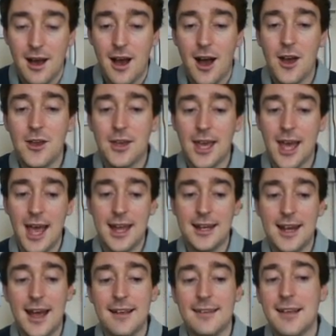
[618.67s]
Okay,
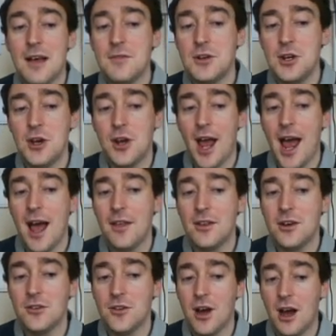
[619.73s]
let's have a look at the
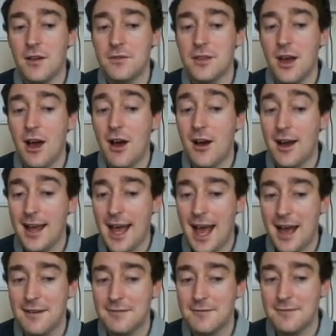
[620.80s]
graph that I have.